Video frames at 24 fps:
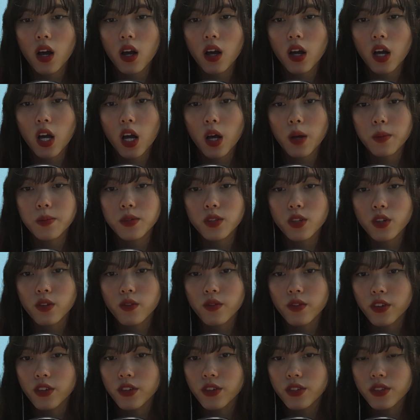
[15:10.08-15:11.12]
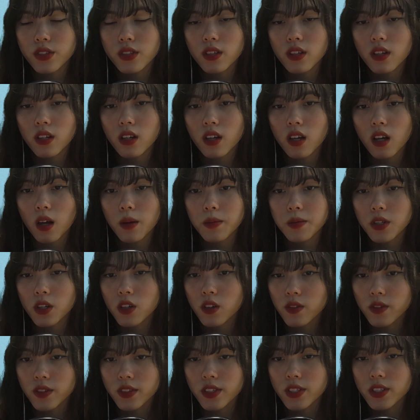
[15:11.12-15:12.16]
observers
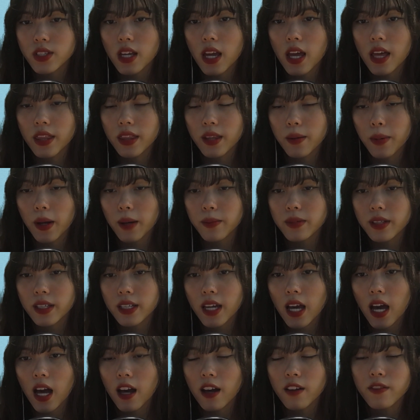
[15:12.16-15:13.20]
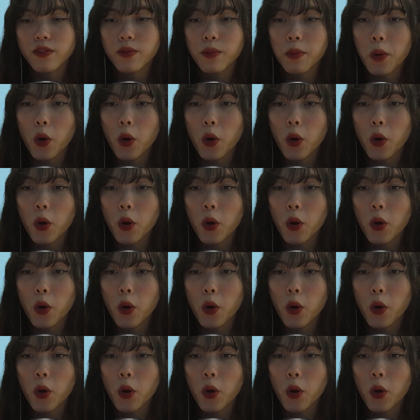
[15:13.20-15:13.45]
observers and the public have